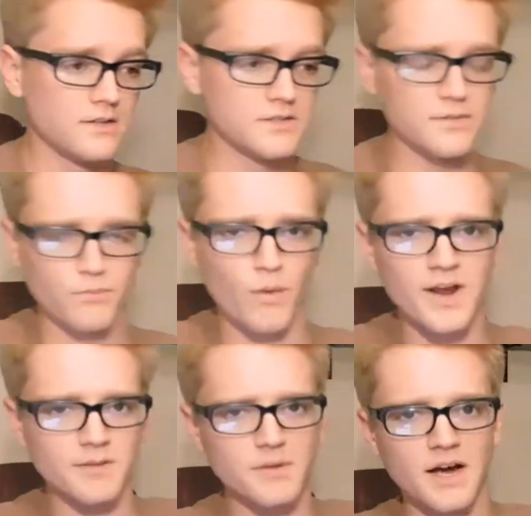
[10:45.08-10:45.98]
some
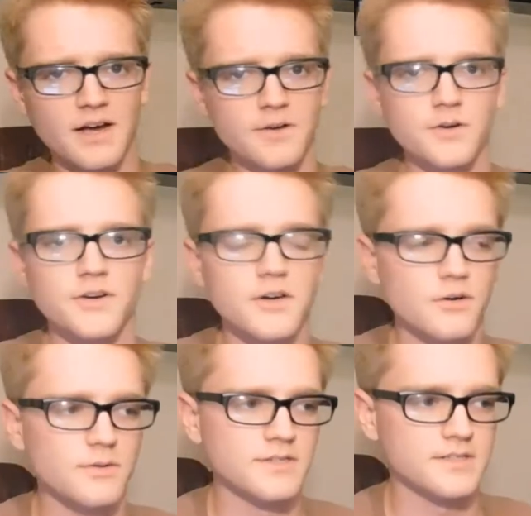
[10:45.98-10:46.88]
random guy I don't
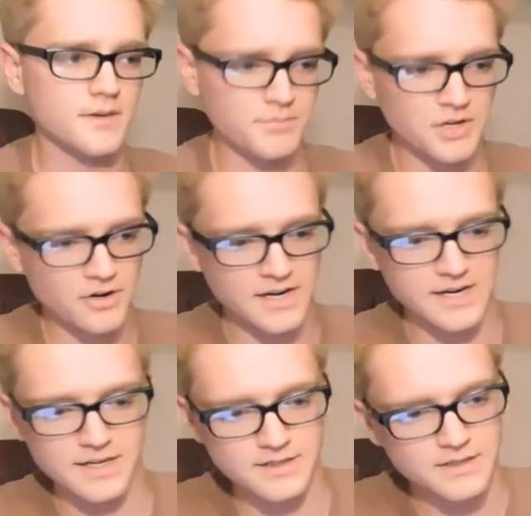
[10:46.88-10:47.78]
know, was up there
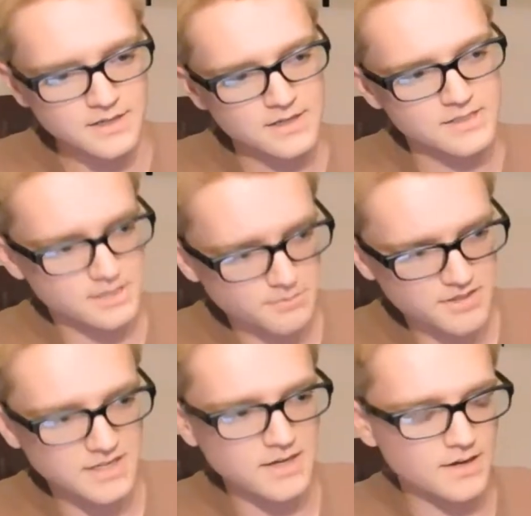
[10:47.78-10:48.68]
getting some of
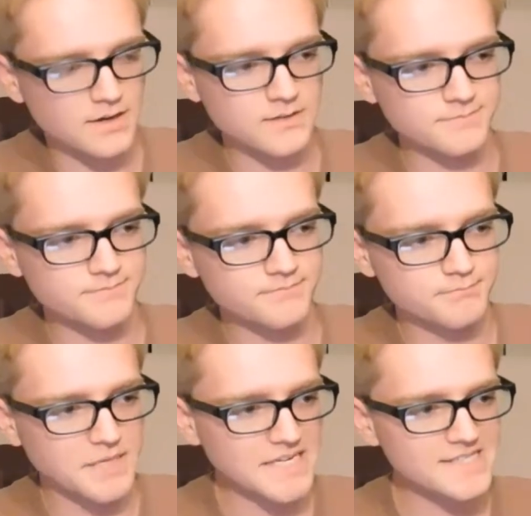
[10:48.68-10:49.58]
the
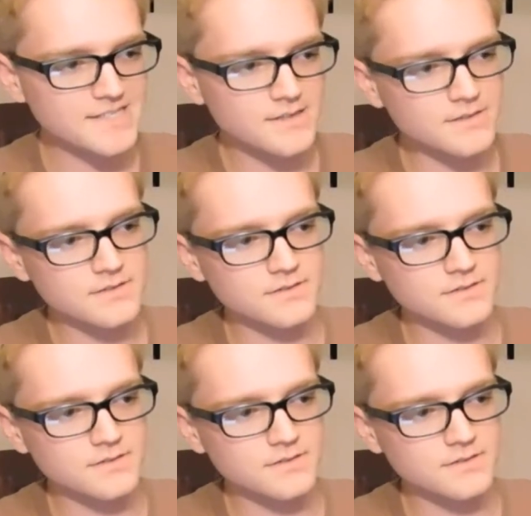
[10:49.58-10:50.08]
pizza.